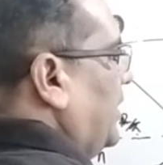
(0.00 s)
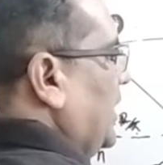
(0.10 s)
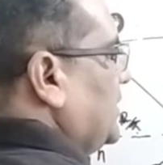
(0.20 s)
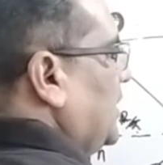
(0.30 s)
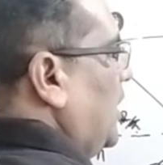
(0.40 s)

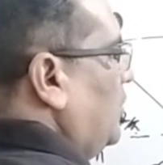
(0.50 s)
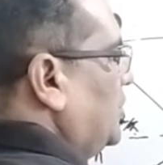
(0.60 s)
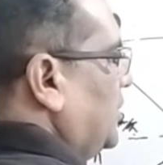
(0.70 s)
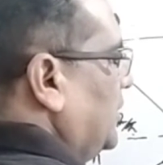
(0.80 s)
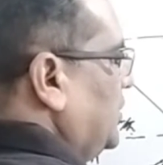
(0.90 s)
cancel
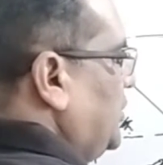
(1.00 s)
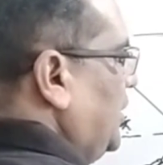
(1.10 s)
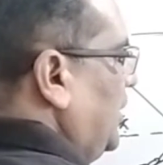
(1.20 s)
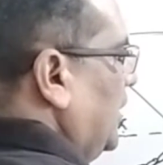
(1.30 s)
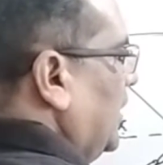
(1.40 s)
out,
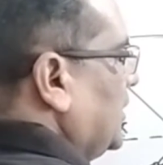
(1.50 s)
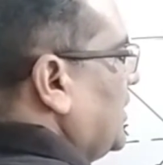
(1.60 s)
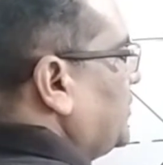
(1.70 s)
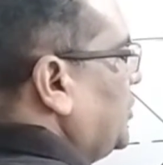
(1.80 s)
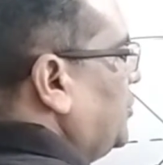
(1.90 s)
g
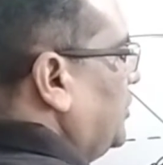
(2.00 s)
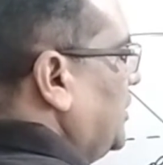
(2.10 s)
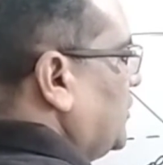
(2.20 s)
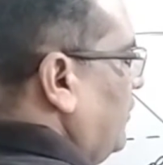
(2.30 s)
substitute this